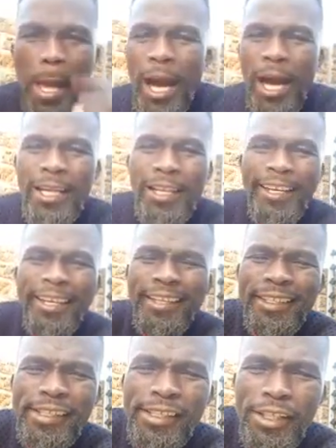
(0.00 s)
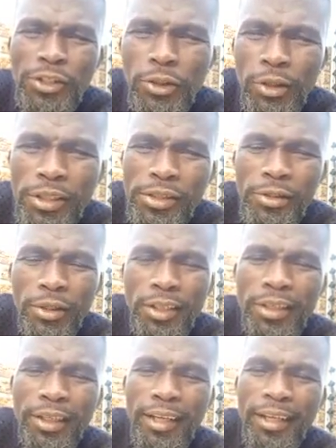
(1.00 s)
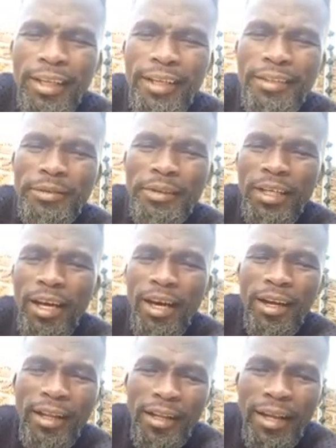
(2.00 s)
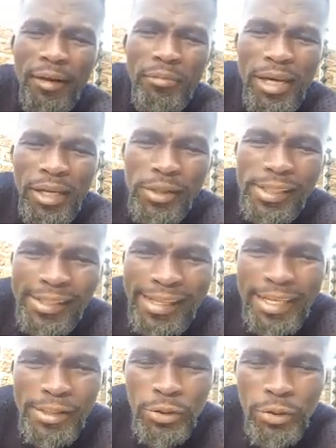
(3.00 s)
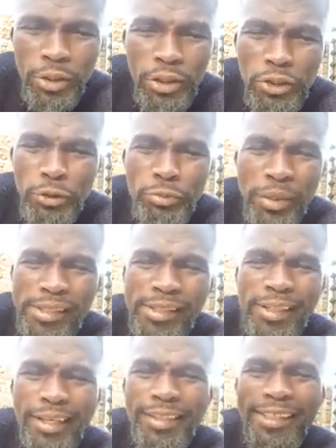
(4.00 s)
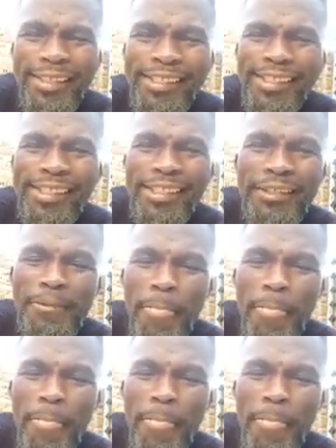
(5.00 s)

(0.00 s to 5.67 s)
Another interesting story that I had. Another young man was sent to go and do pastoring in a district.